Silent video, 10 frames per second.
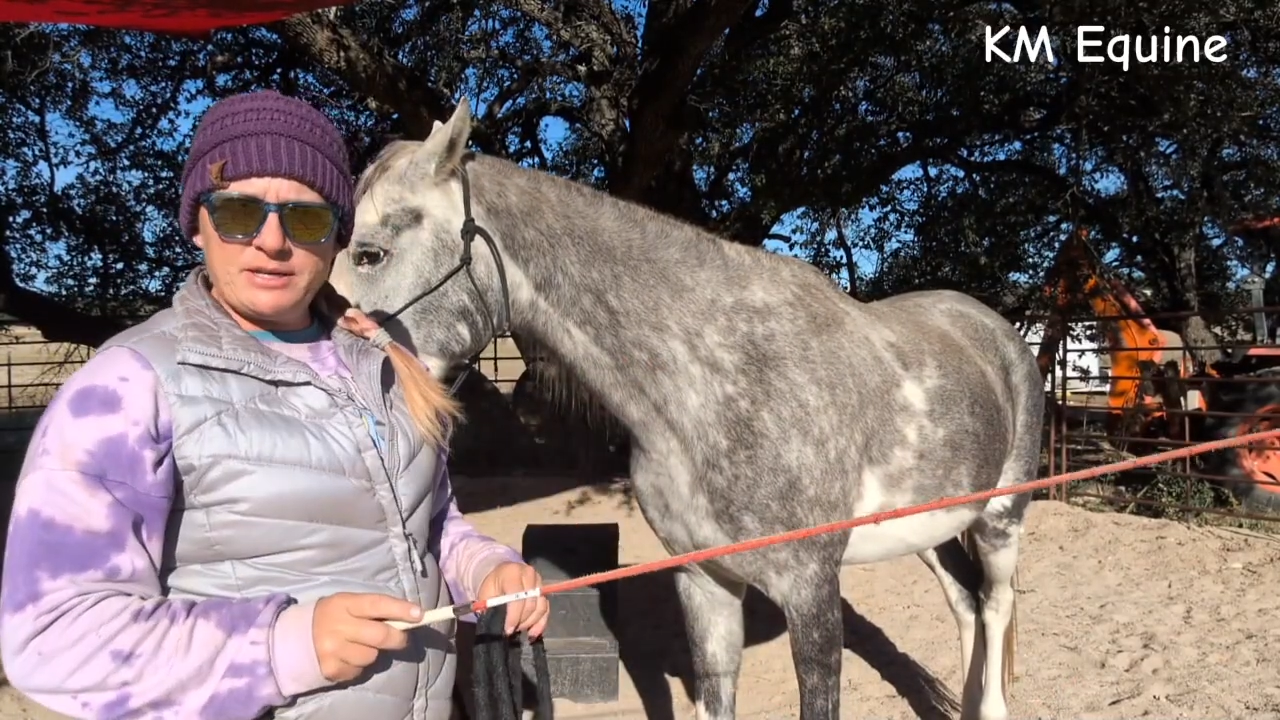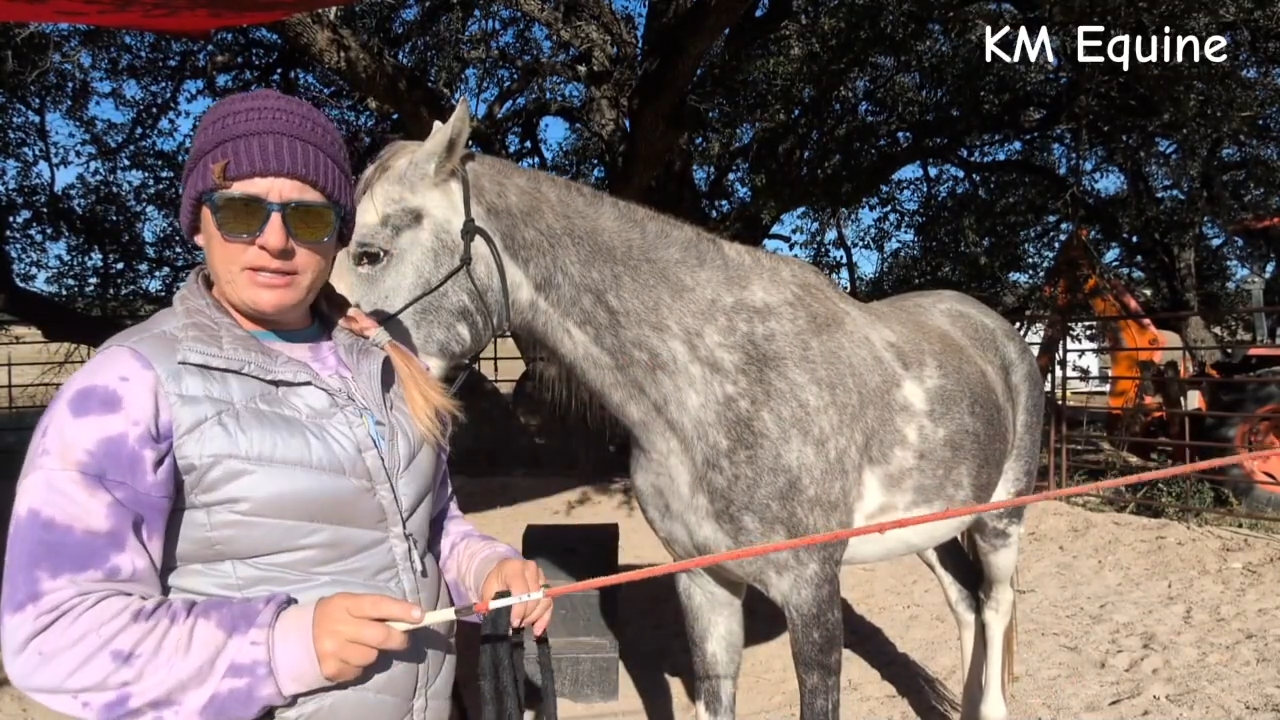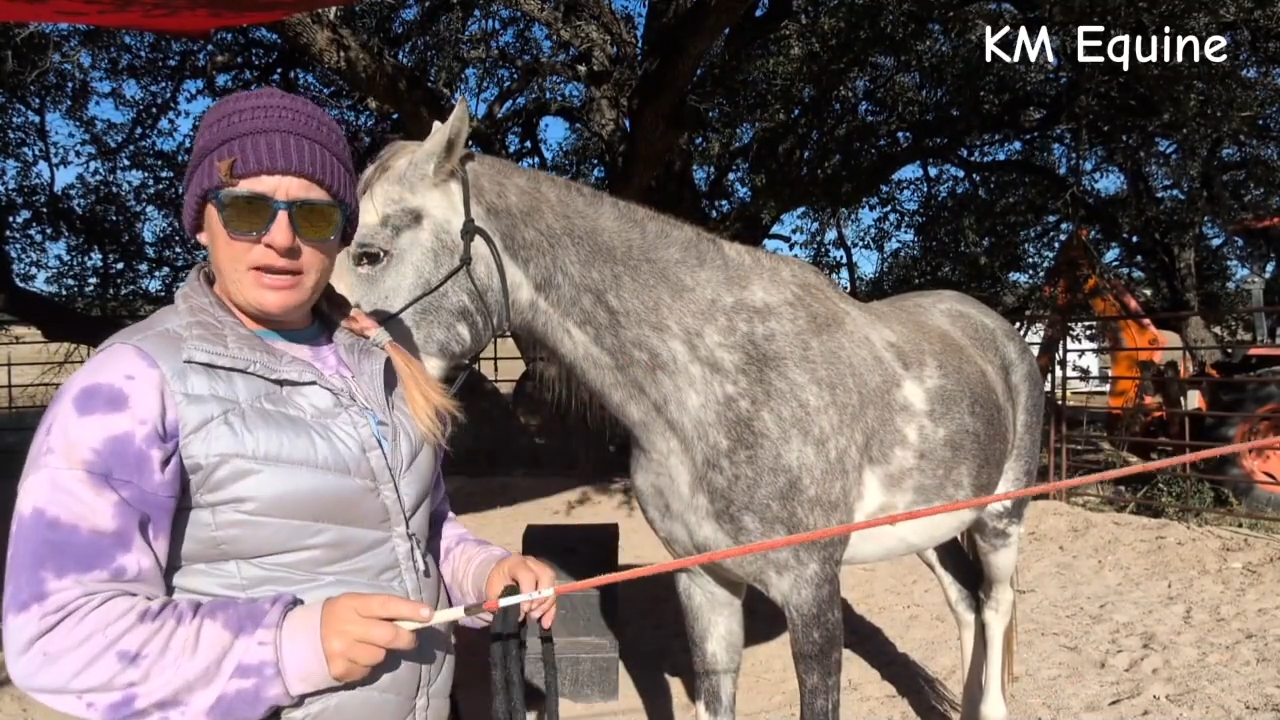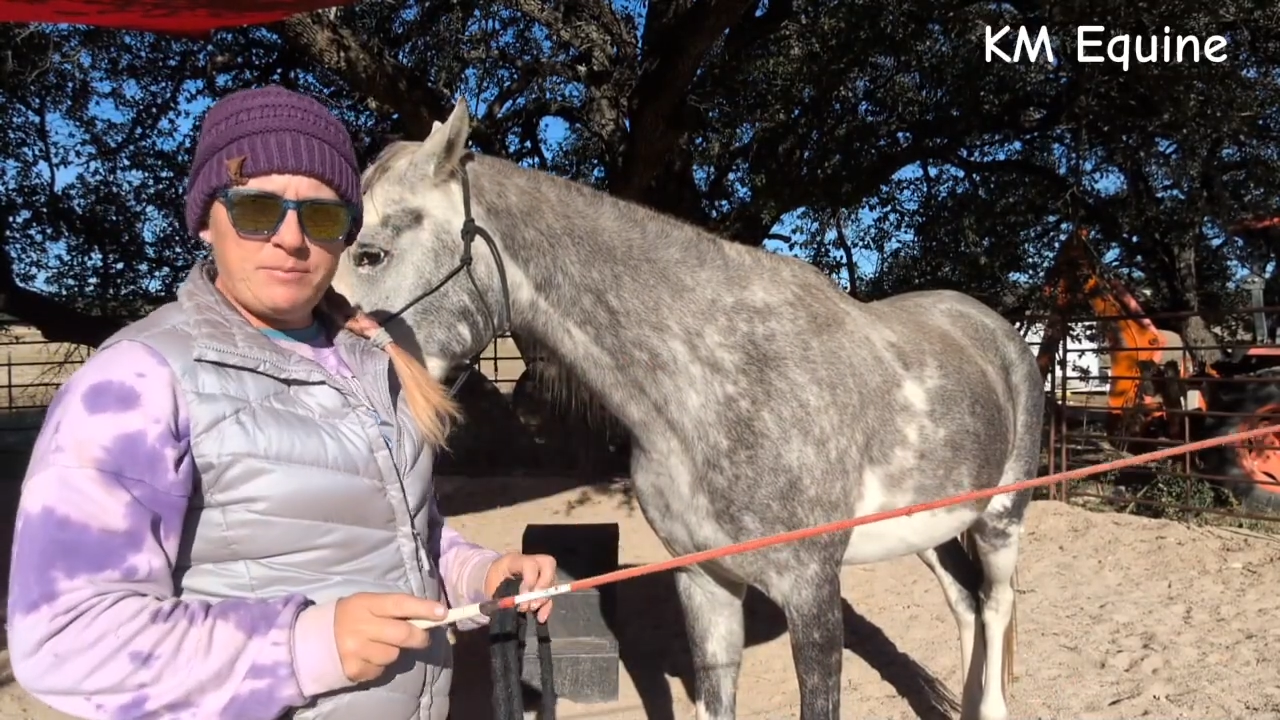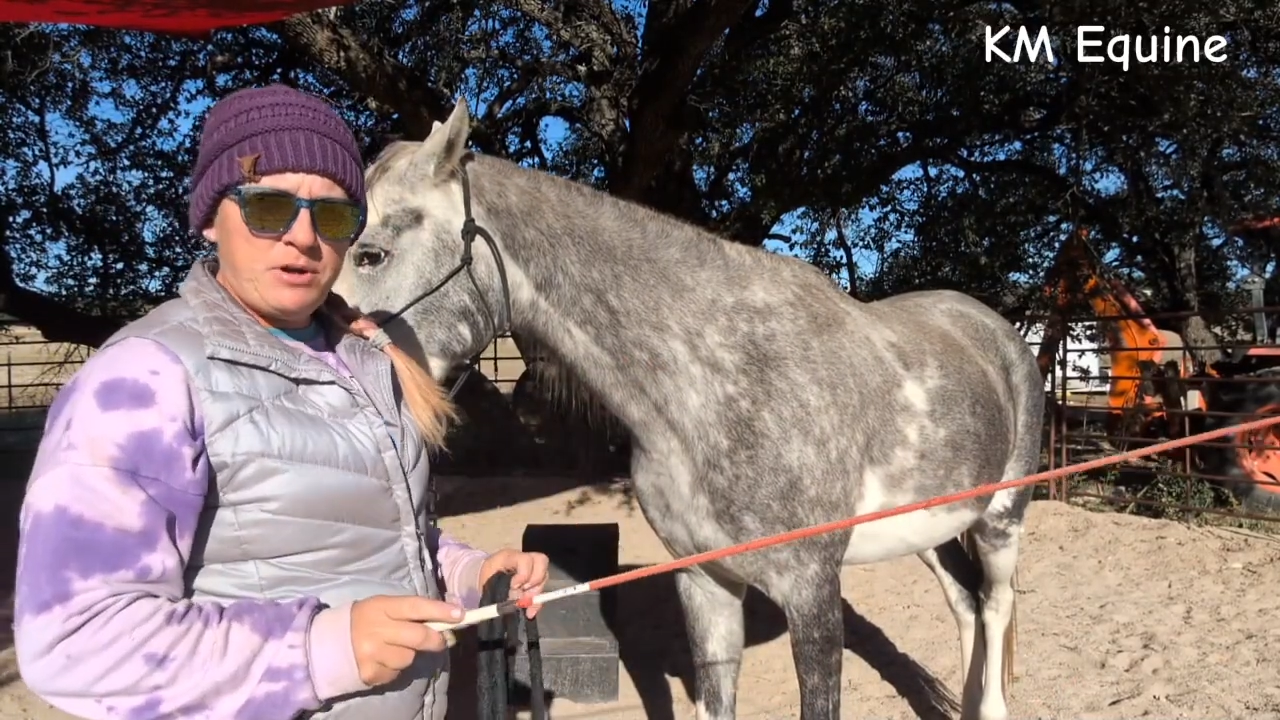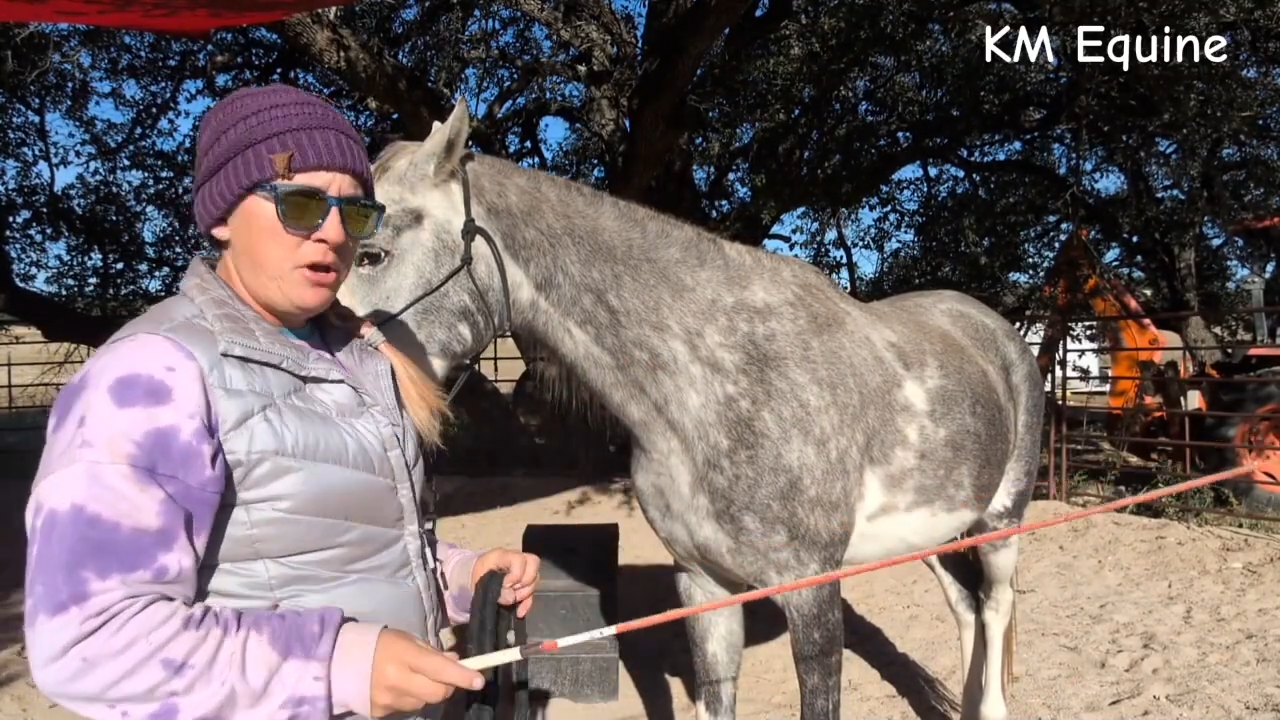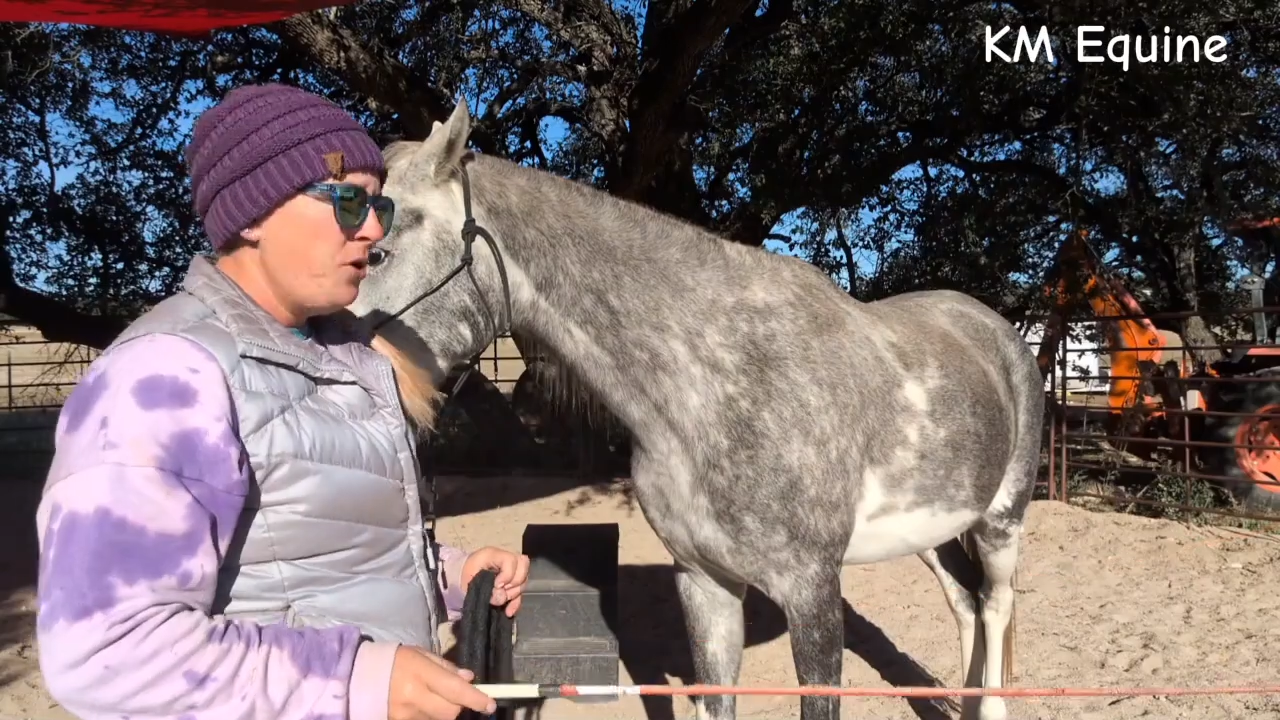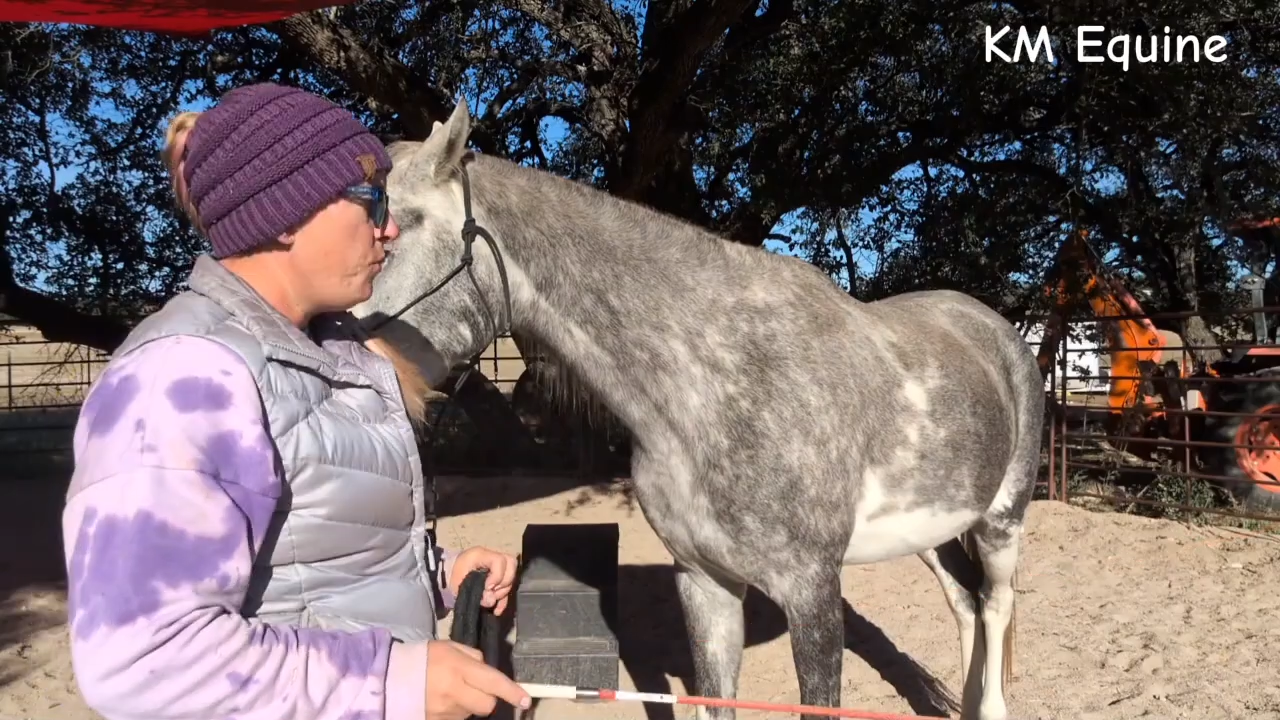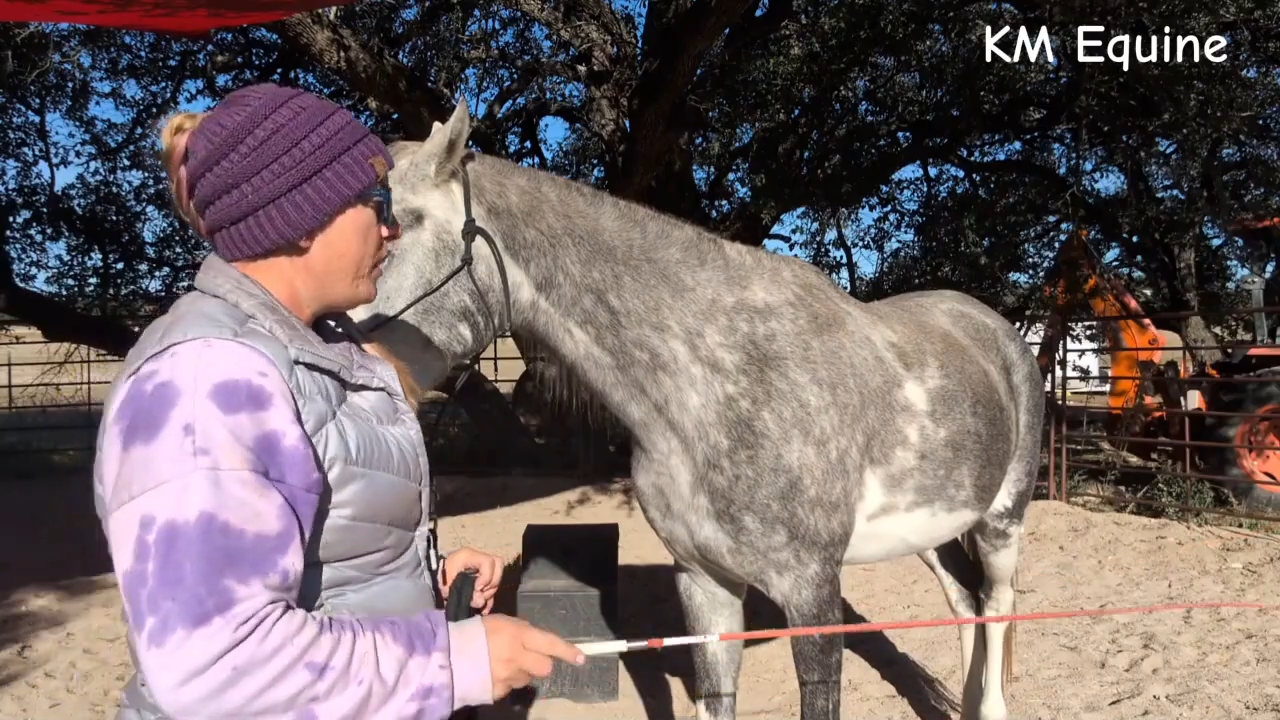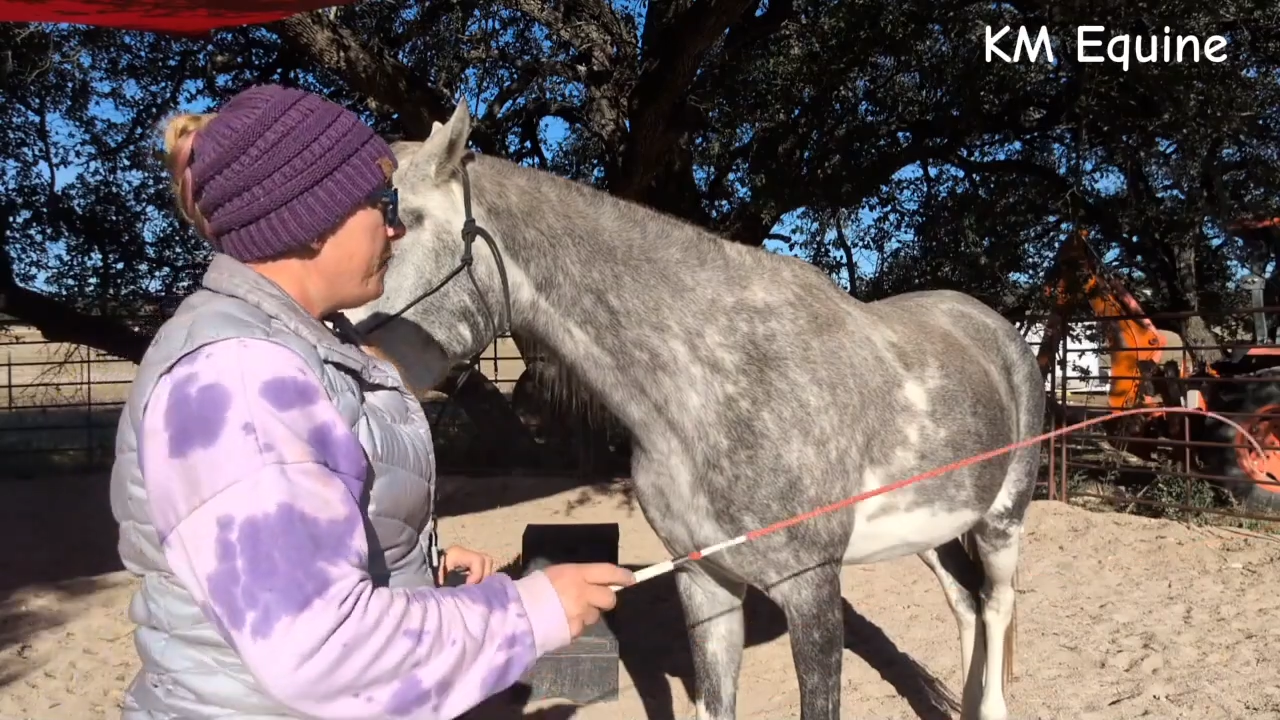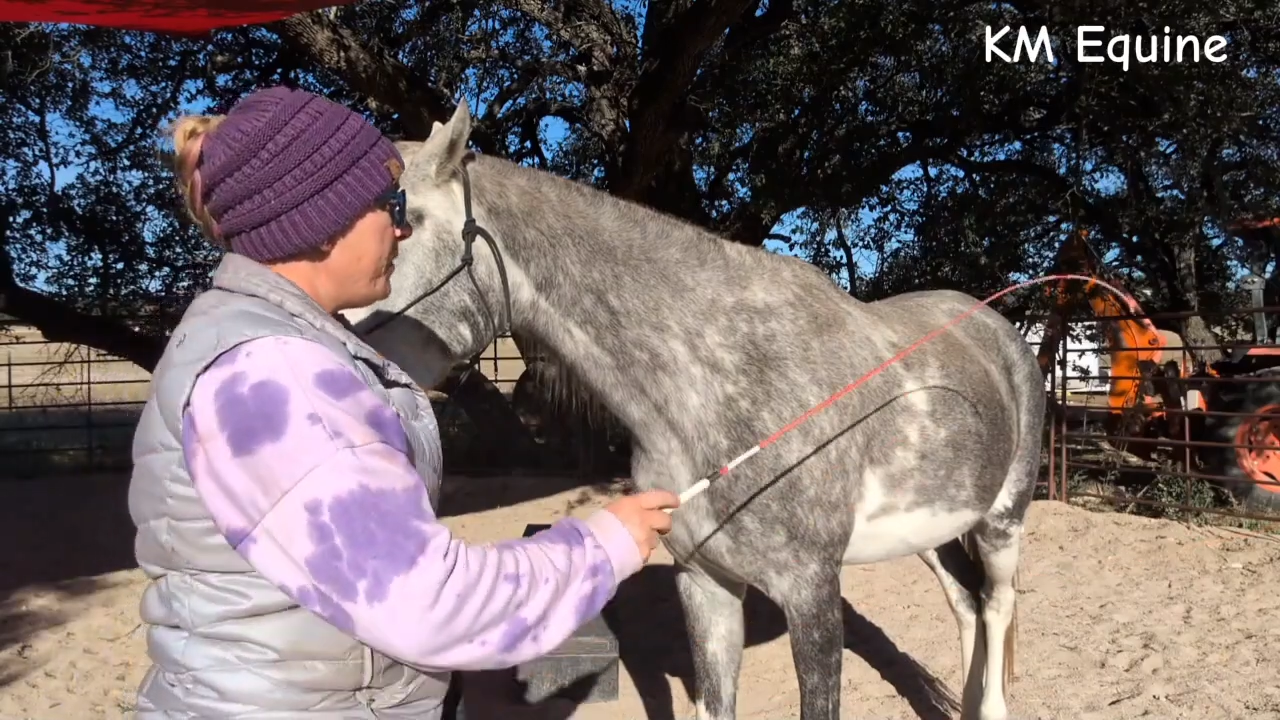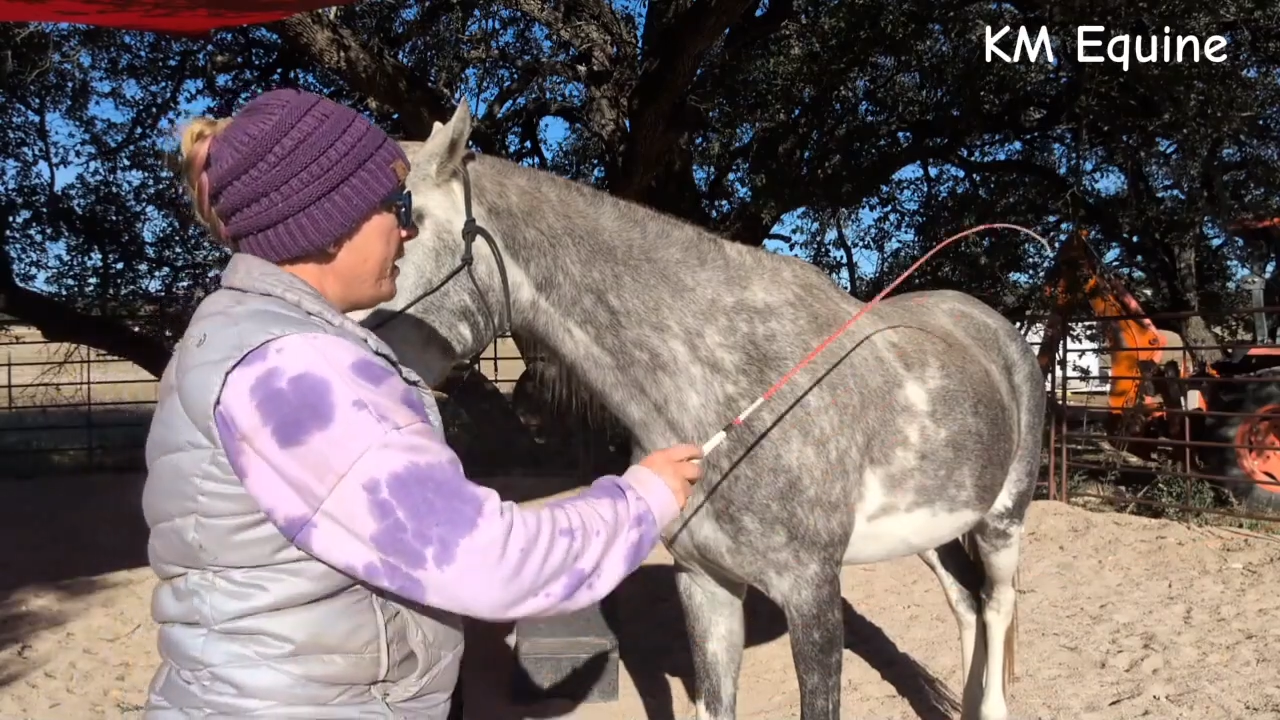same whip,